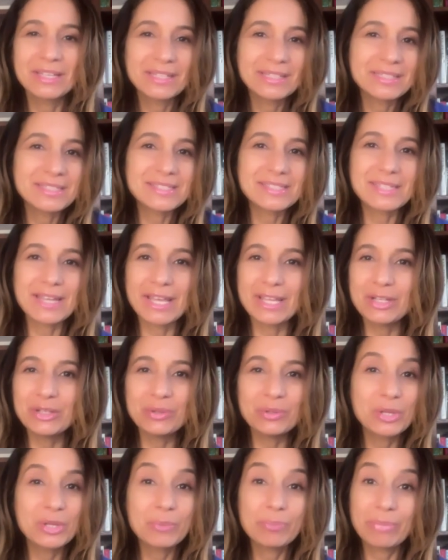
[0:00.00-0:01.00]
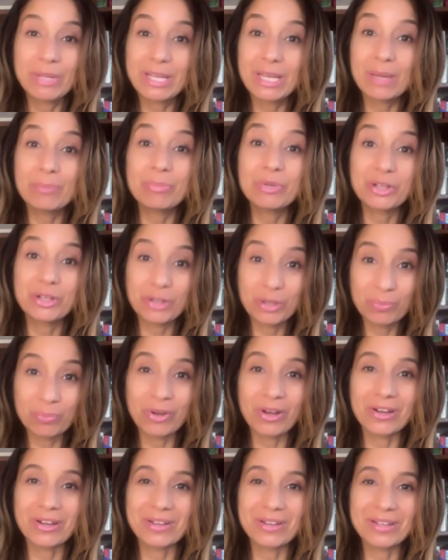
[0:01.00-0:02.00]
Instead, pick up a good
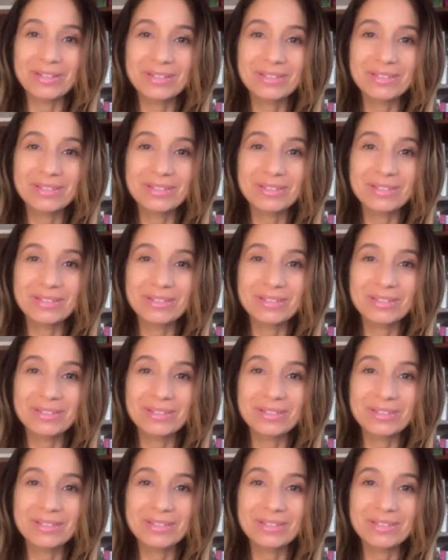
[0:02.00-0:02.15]
book.